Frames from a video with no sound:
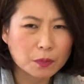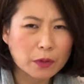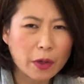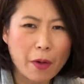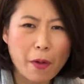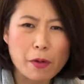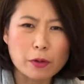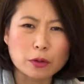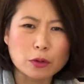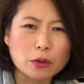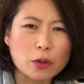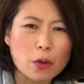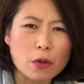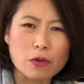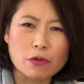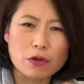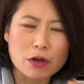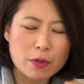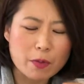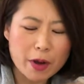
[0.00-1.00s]
Oh, it's so
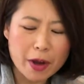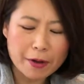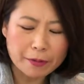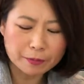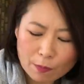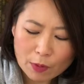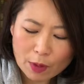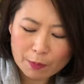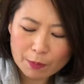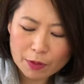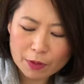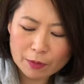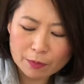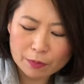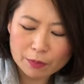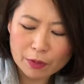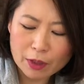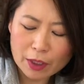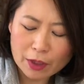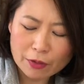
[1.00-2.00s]
creamy. But the
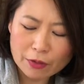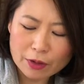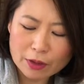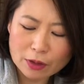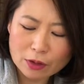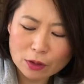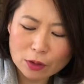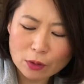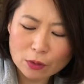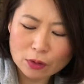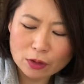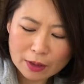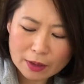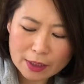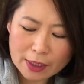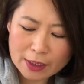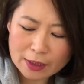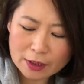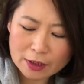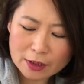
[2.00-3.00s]
broth is so
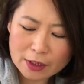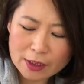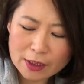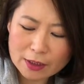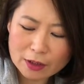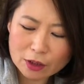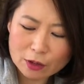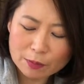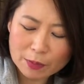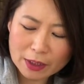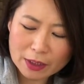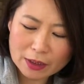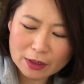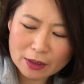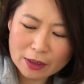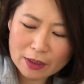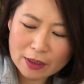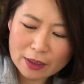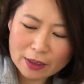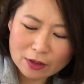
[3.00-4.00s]
tasty and
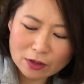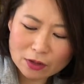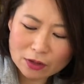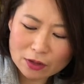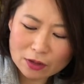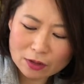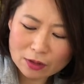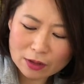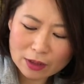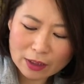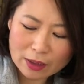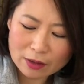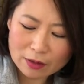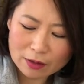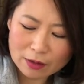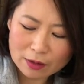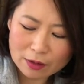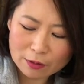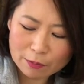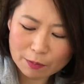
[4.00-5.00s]
spicy that it's just like a
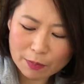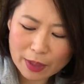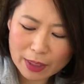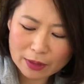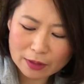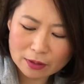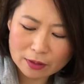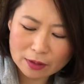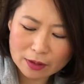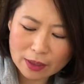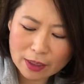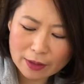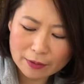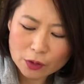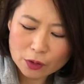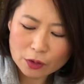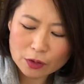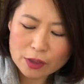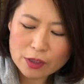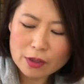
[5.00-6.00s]
good balancing
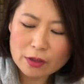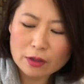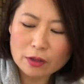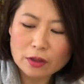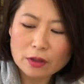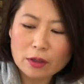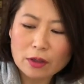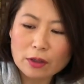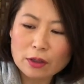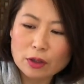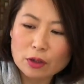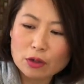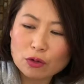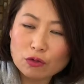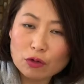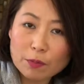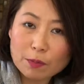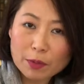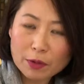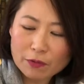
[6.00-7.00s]
act. So here's our
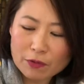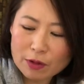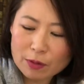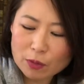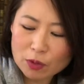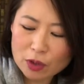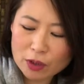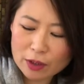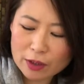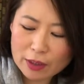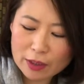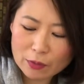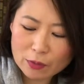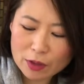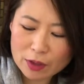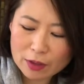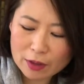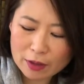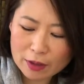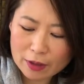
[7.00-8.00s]
strip of kimchi that
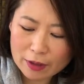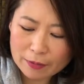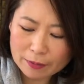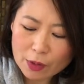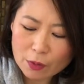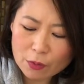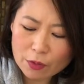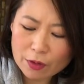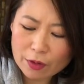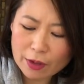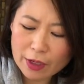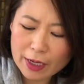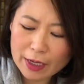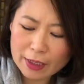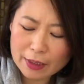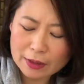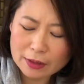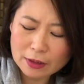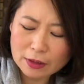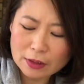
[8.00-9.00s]
we cut up with our
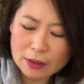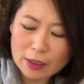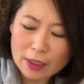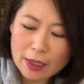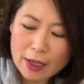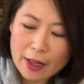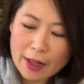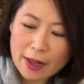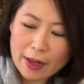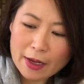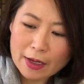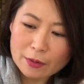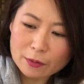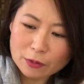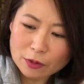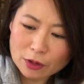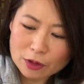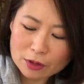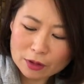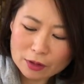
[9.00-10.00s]
hands.
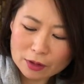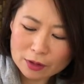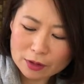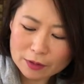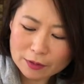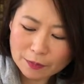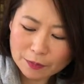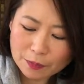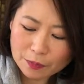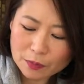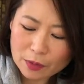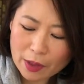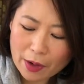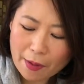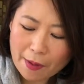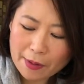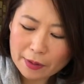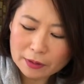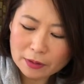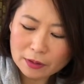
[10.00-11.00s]
And we're just gonna
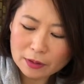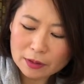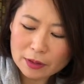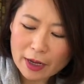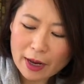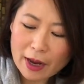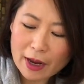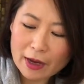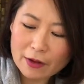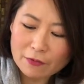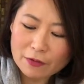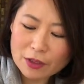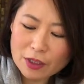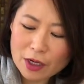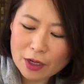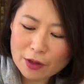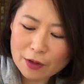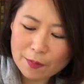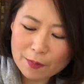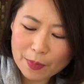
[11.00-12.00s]
have
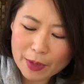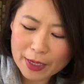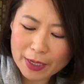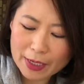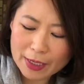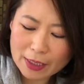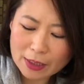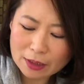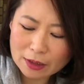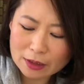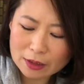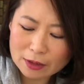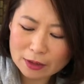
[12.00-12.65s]
another bite.